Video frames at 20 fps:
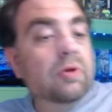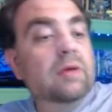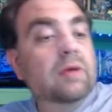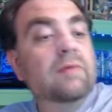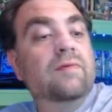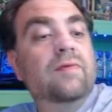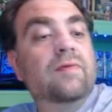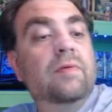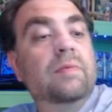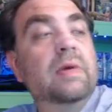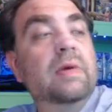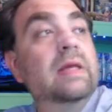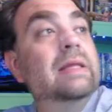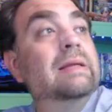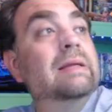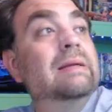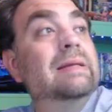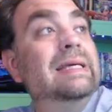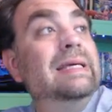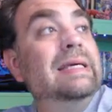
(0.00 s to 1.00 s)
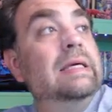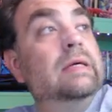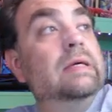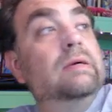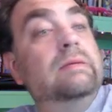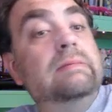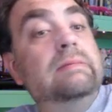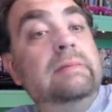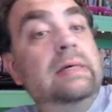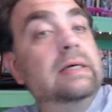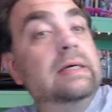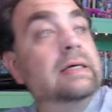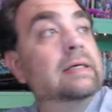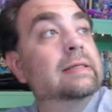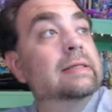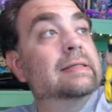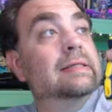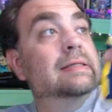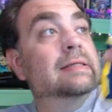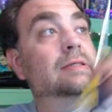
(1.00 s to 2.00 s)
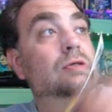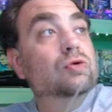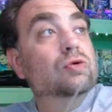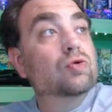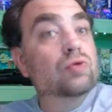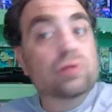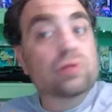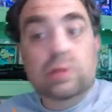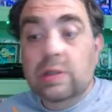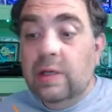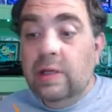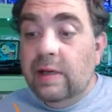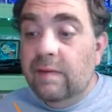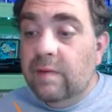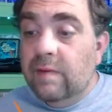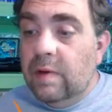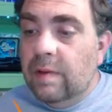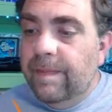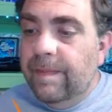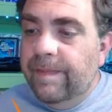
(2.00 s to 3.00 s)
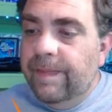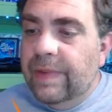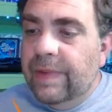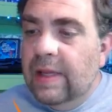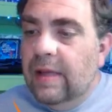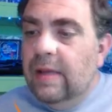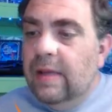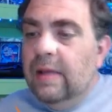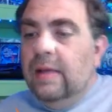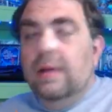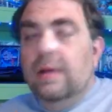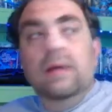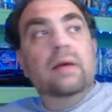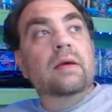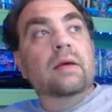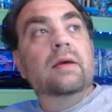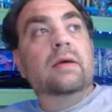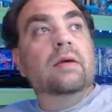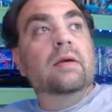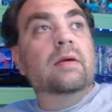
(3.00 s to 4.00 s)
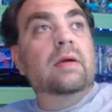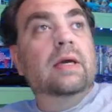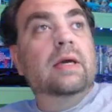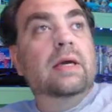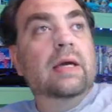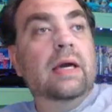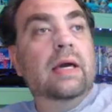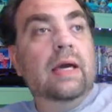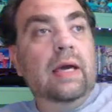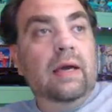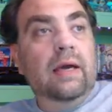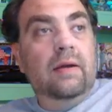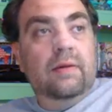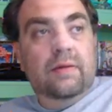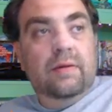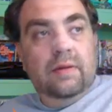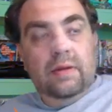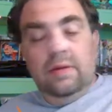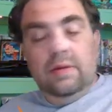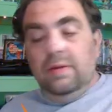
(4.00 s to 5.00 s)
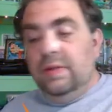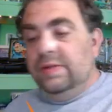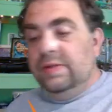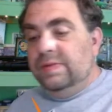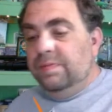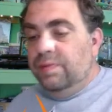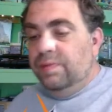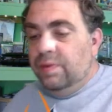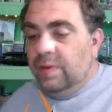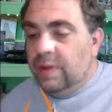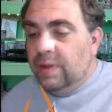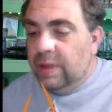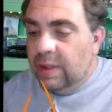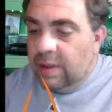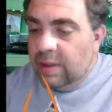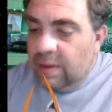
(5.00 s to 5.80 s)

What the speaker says: for my little Eaglemoss screwdriver. Okay, and let's put